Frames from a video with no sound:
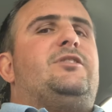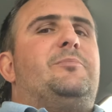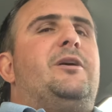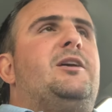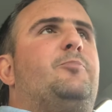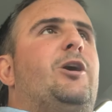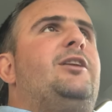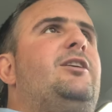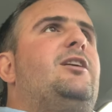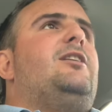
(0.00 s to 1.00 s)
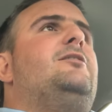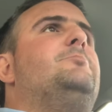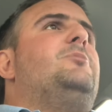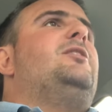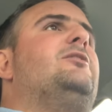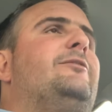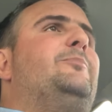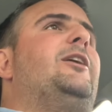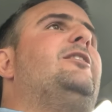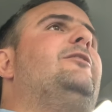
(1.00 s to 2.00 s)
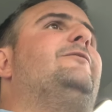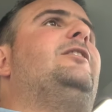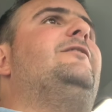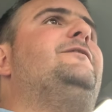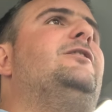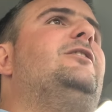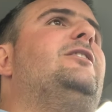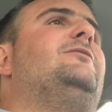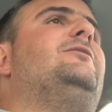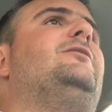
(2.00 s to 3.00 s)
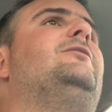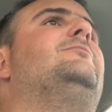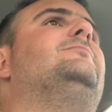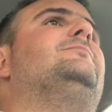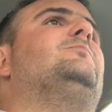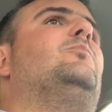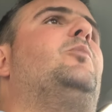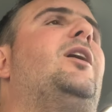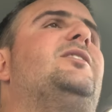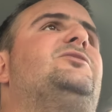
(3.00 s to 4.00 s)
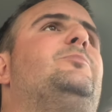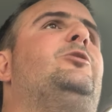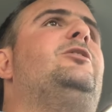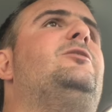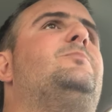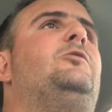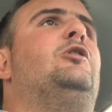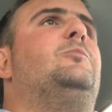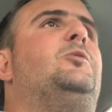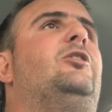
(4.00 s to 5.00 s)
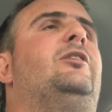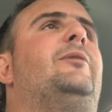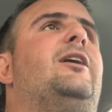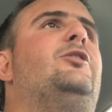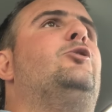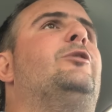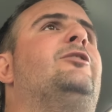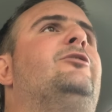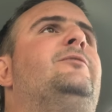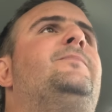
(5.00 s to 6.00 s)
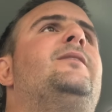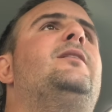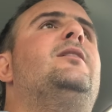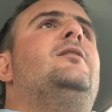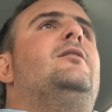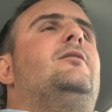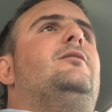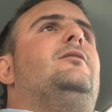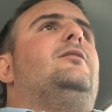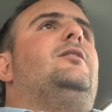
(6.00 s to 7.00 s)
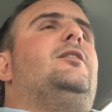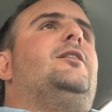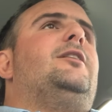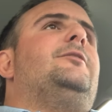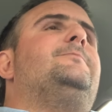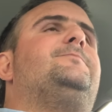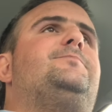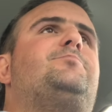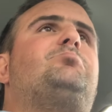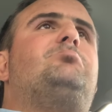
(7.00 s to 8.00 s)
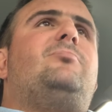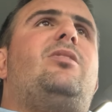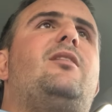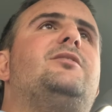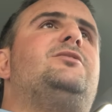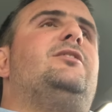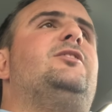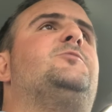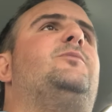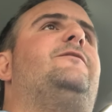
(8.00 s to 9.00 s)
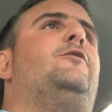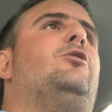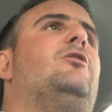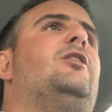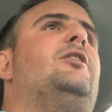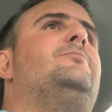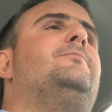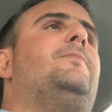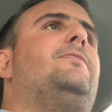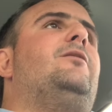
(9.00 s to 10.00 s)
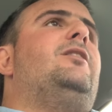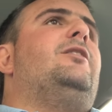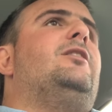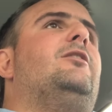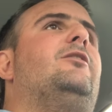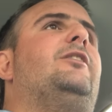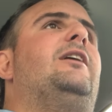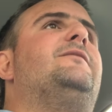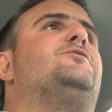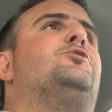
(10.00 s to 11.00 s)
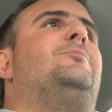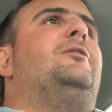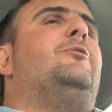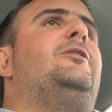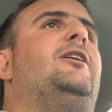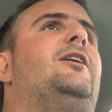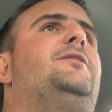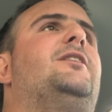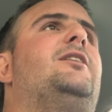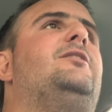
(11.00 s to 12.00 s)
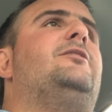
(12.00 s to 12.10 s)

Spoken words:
make Brady a competitive offer and possibly, pull him out of New England. I said this before on a live stream that we had, that